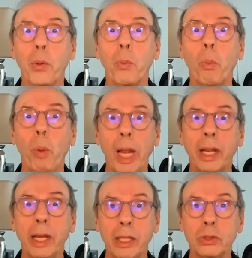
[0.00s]
what
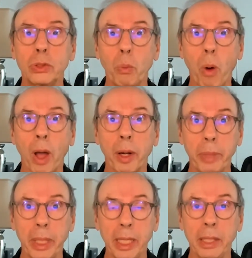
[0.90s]
it is you want to
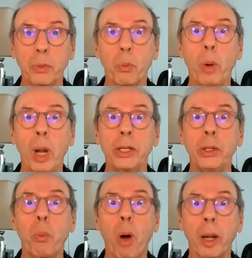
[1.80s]
be, when
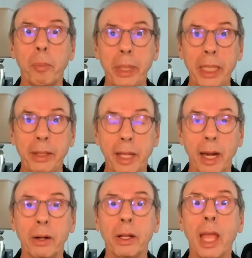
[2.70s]
you want to be
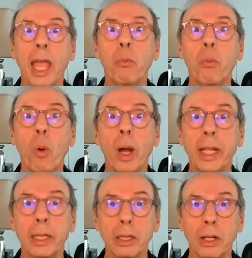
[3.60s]
there, and what
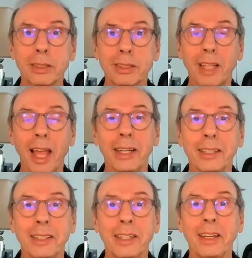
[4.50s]
it looks like.
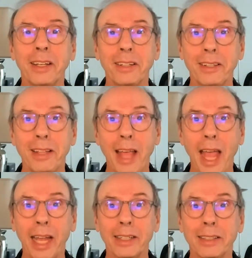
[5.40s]

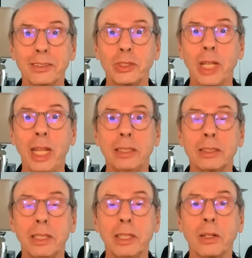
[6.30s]
That
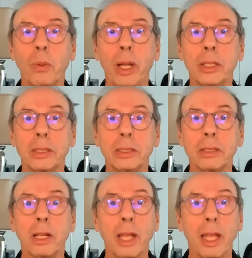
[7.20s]
changes the
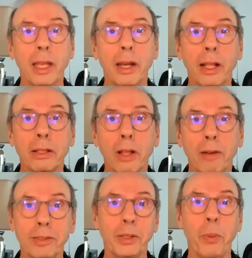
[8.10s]
equation in a
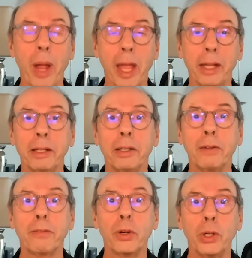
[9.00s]
lovely way
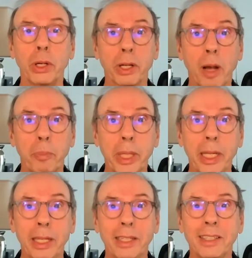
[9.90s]
for your
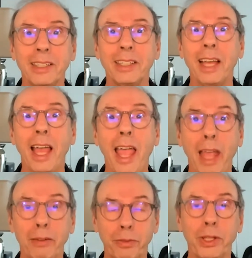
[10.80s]
company
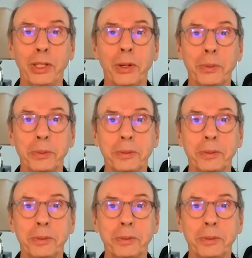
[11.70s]
and for you.